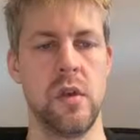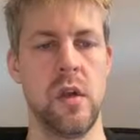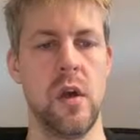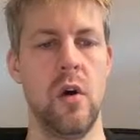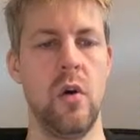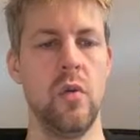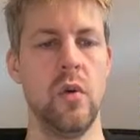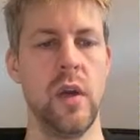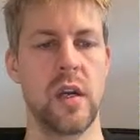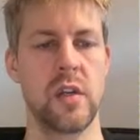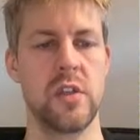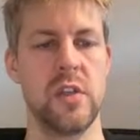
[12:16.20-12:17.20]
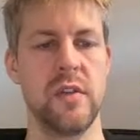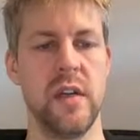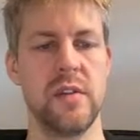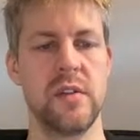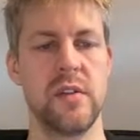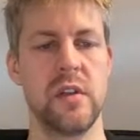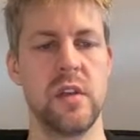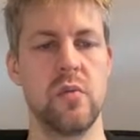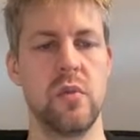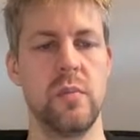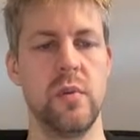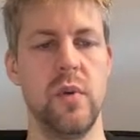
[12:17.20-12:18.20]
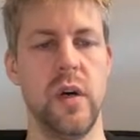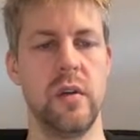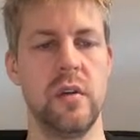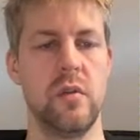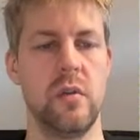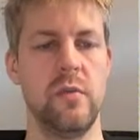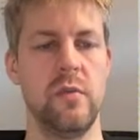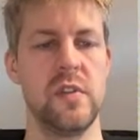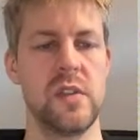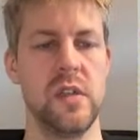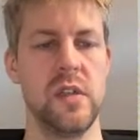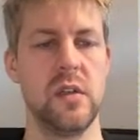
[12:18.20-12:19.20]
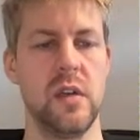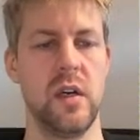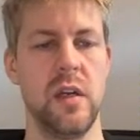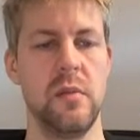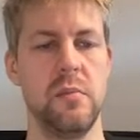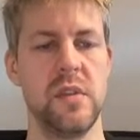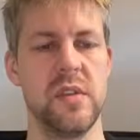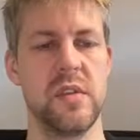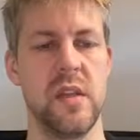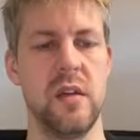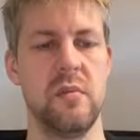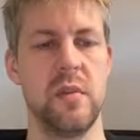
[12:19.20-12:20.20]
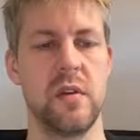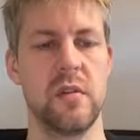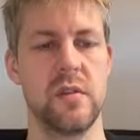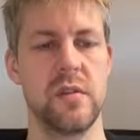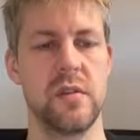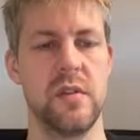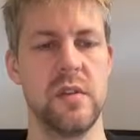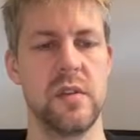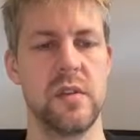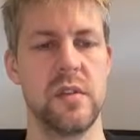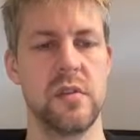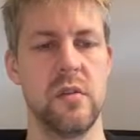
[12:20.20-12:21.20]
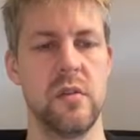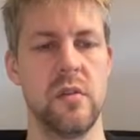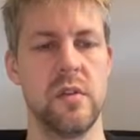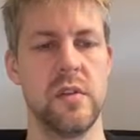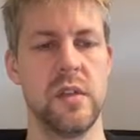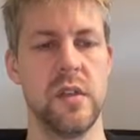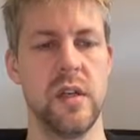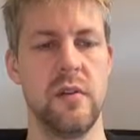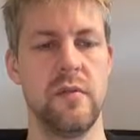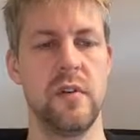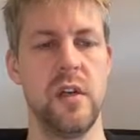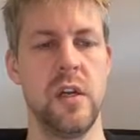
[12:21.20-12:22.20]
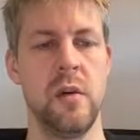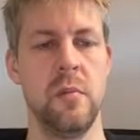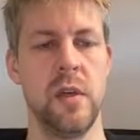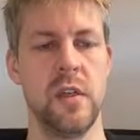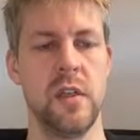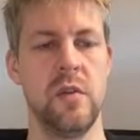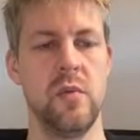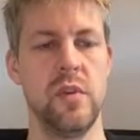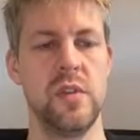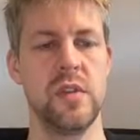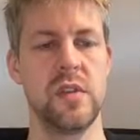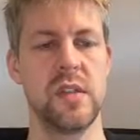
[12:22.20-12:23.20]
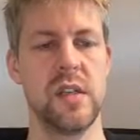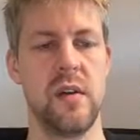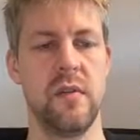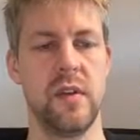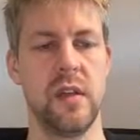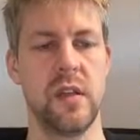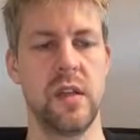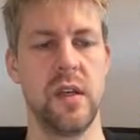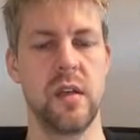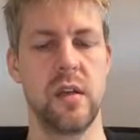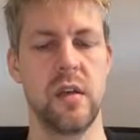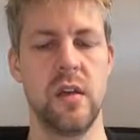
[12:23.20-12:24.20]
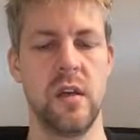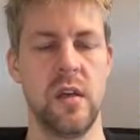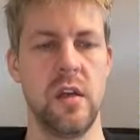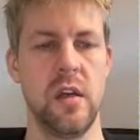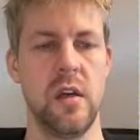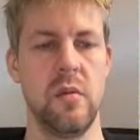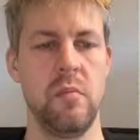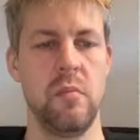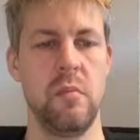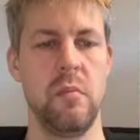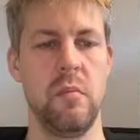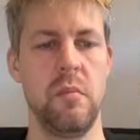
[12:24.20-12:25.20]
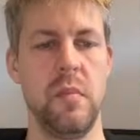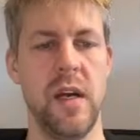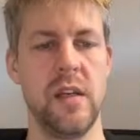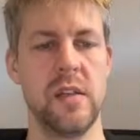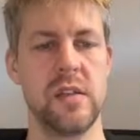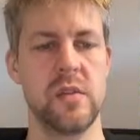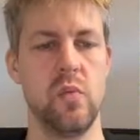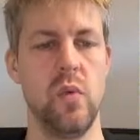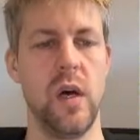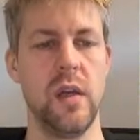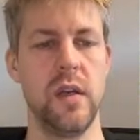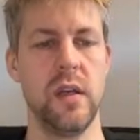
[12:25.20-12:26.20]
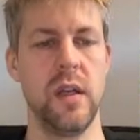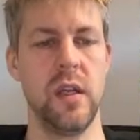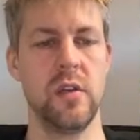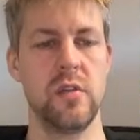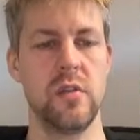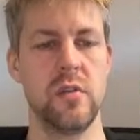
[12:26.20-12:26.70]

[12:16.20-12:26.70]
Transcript: Oh, actually the answer here will be 1, obviously. I missed that because this is already enough. But if we did something like minus 1 and